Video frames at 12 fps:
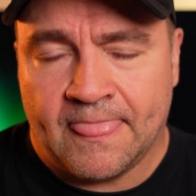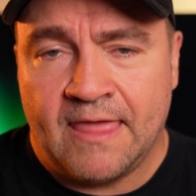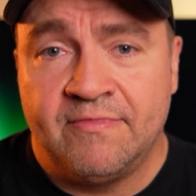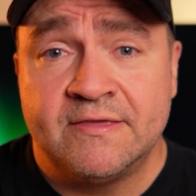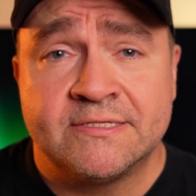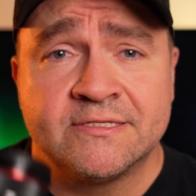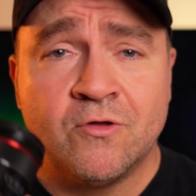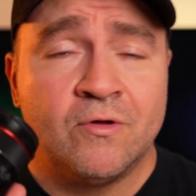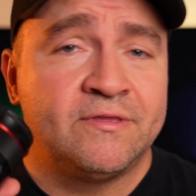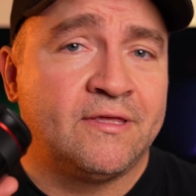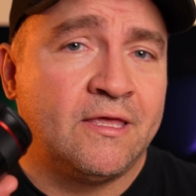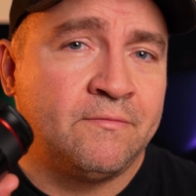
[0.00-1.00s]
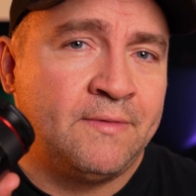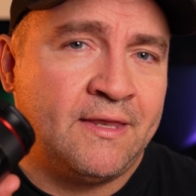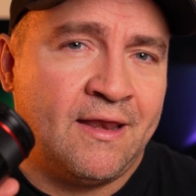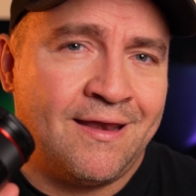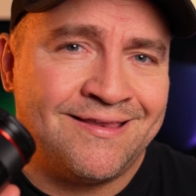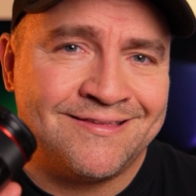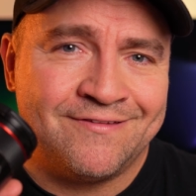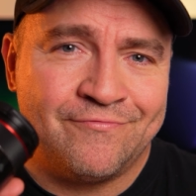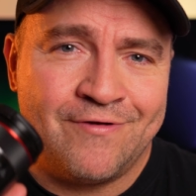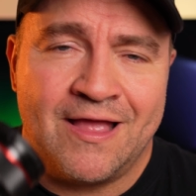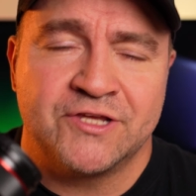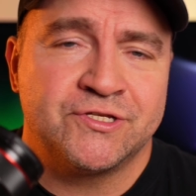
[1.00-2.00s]
And this is going to come in at a
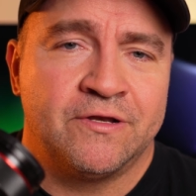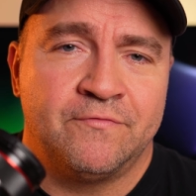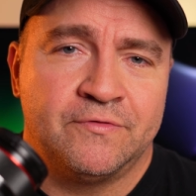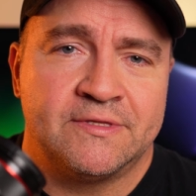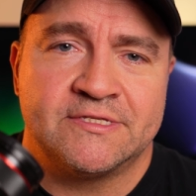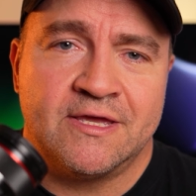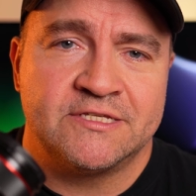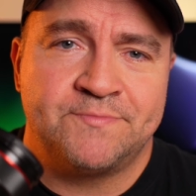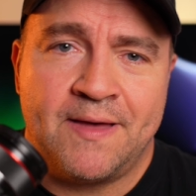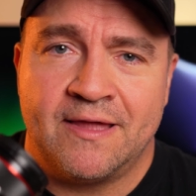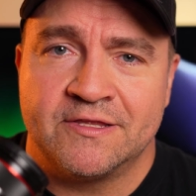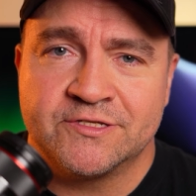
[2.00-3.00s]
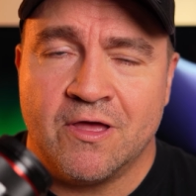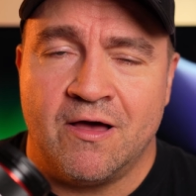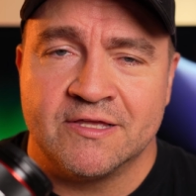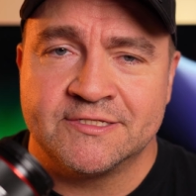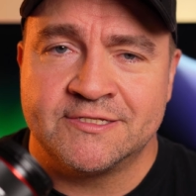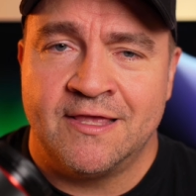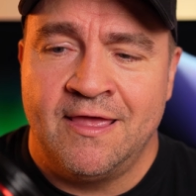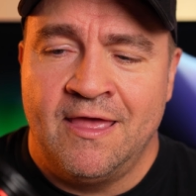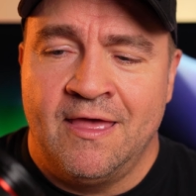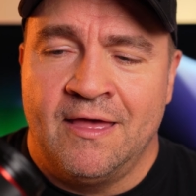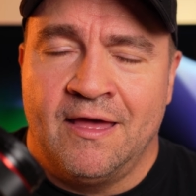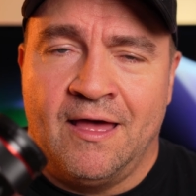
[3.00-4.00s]
fraction of what the Zeiss Batis costs.
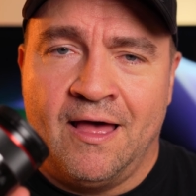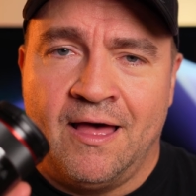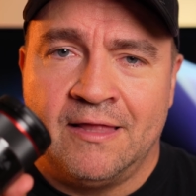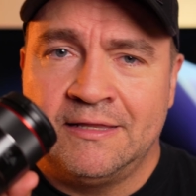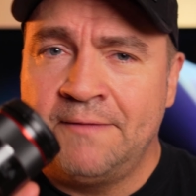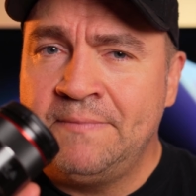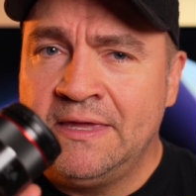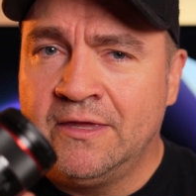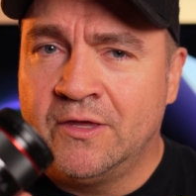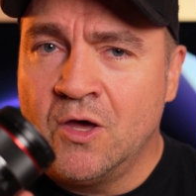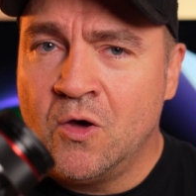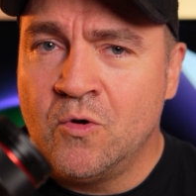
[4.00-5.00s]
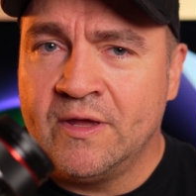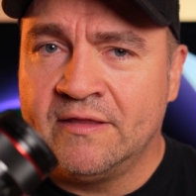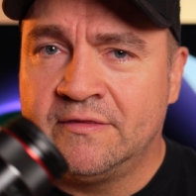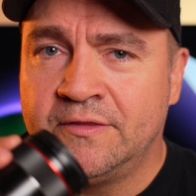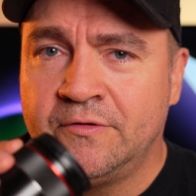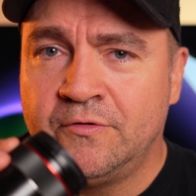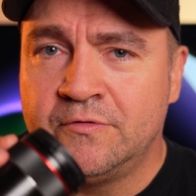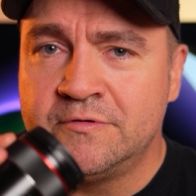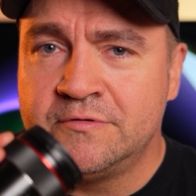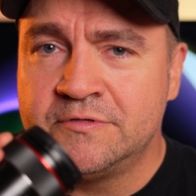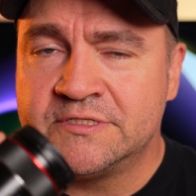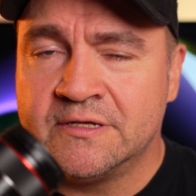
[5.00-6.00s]
Let me go
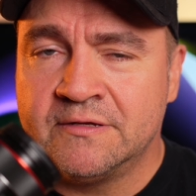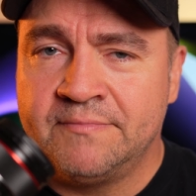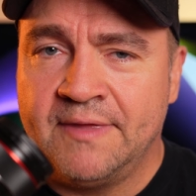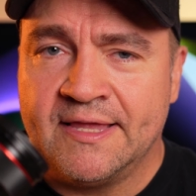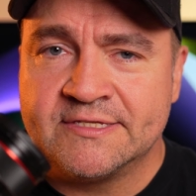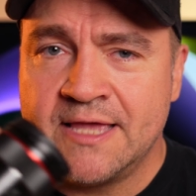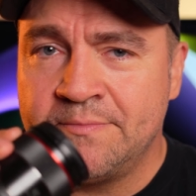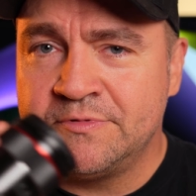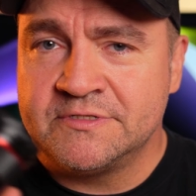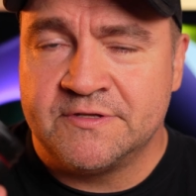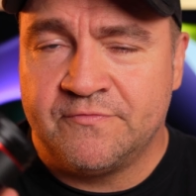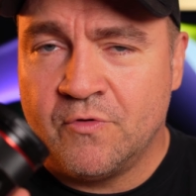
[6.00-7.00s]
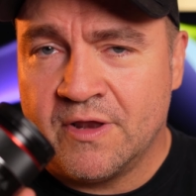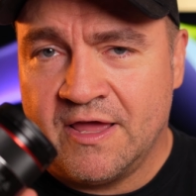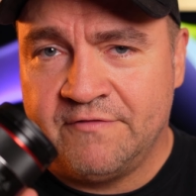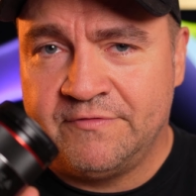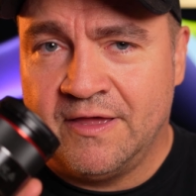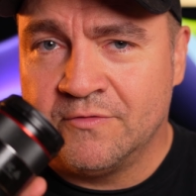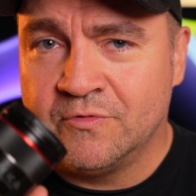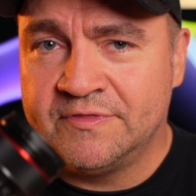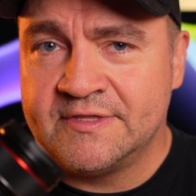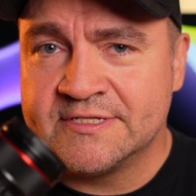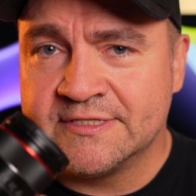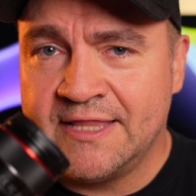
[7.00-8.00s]
into some examples of what I've done
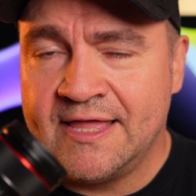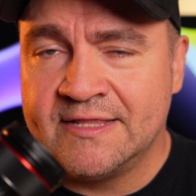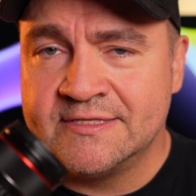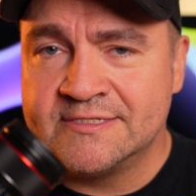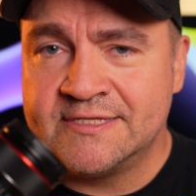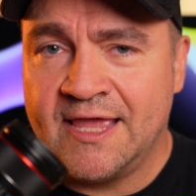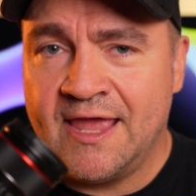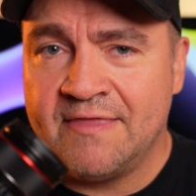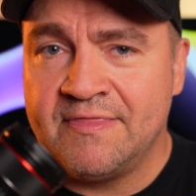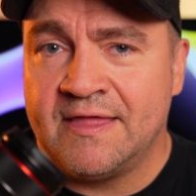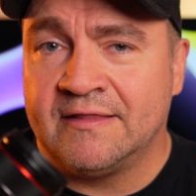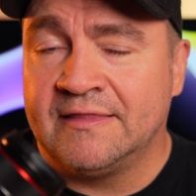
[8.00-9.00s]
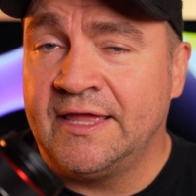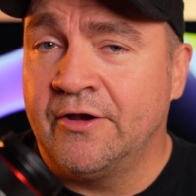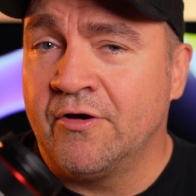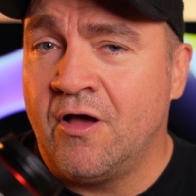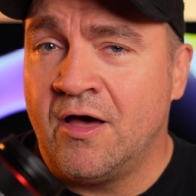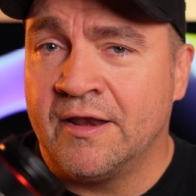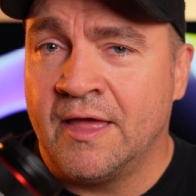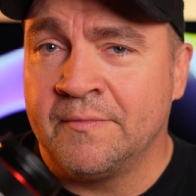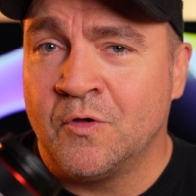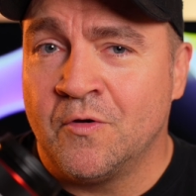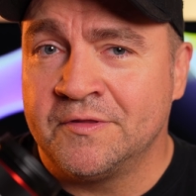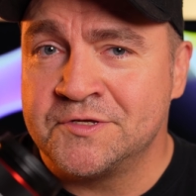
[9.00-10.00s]
with this lens, and then later on
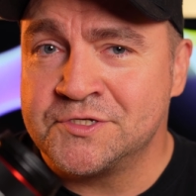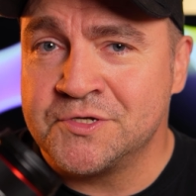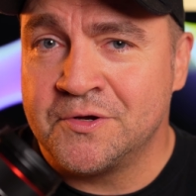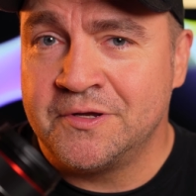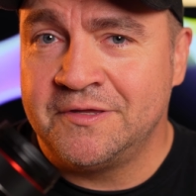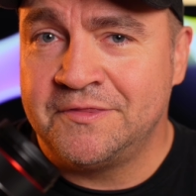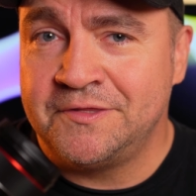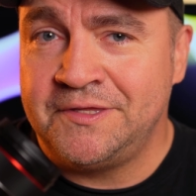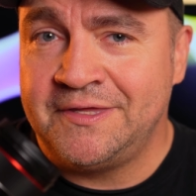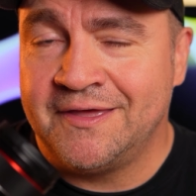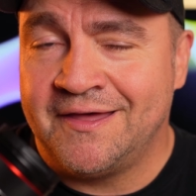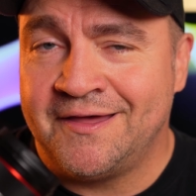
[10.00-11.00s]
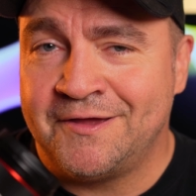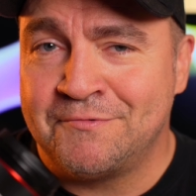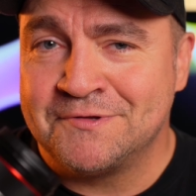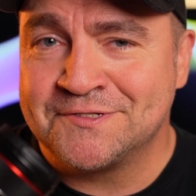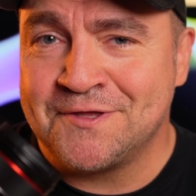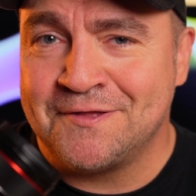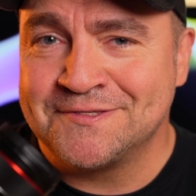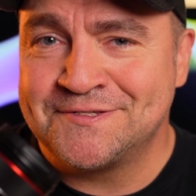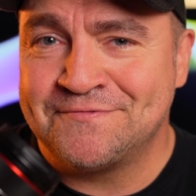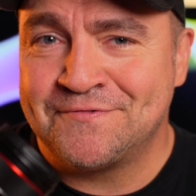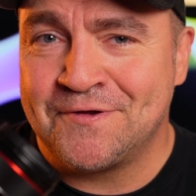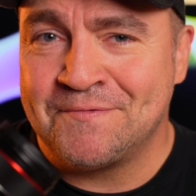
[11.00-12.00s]
I'm going to show you the
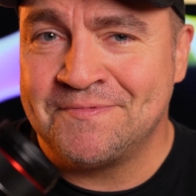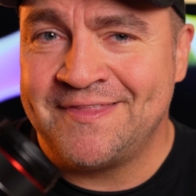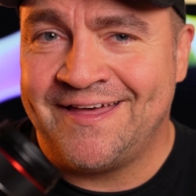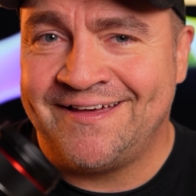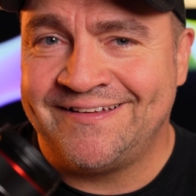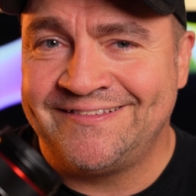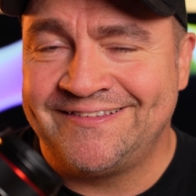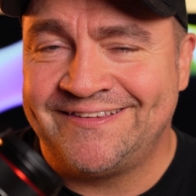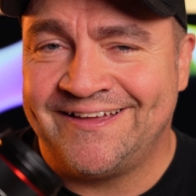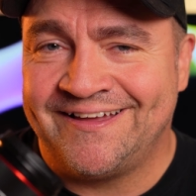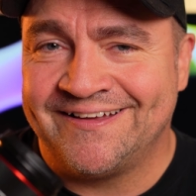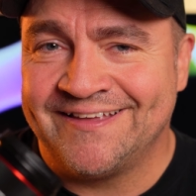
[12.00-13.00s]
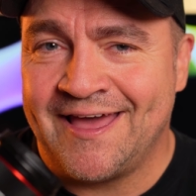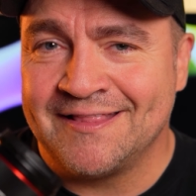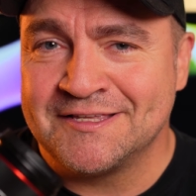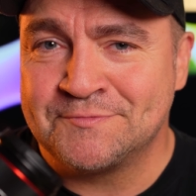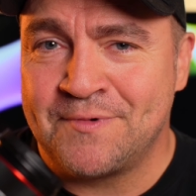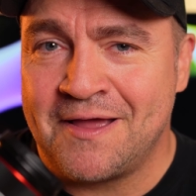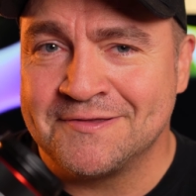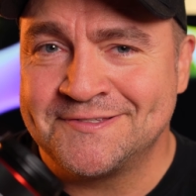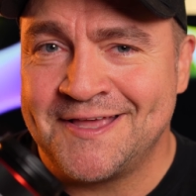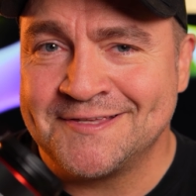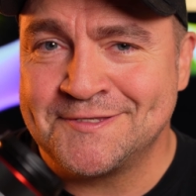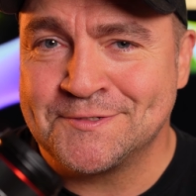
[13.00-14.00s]
results from that Catalyst
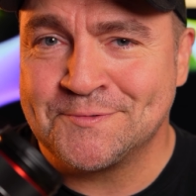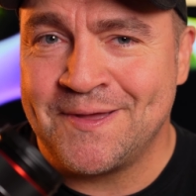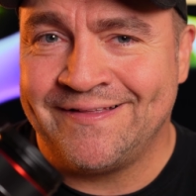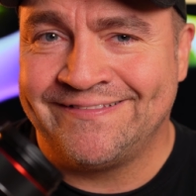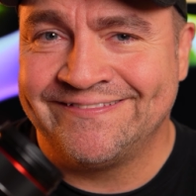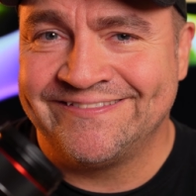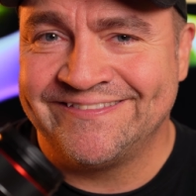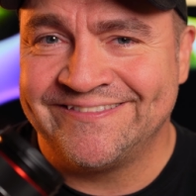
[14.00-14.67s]
Browse test as well.